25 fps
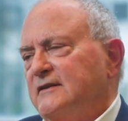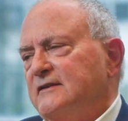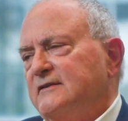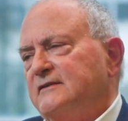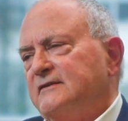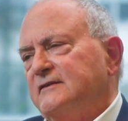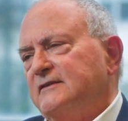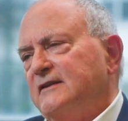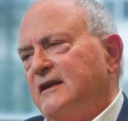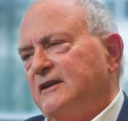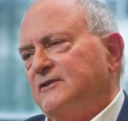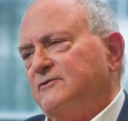
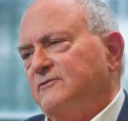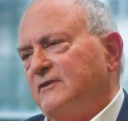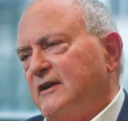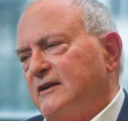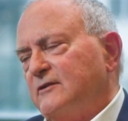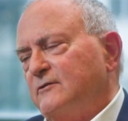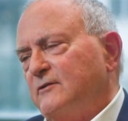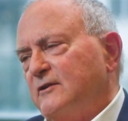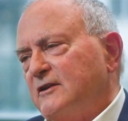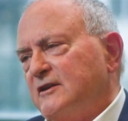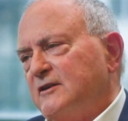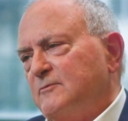It's not
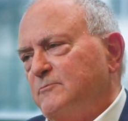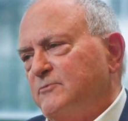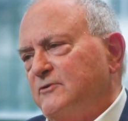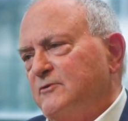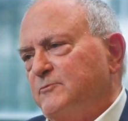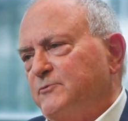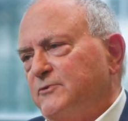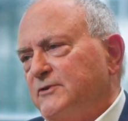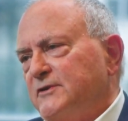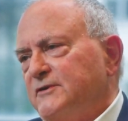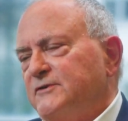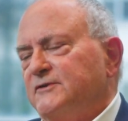directly related to
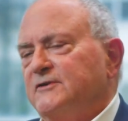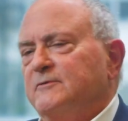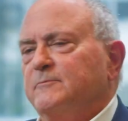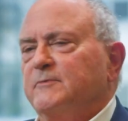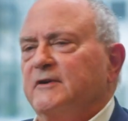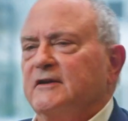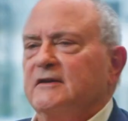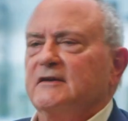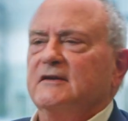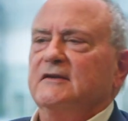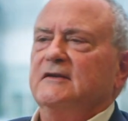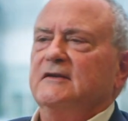Blueprint 2, but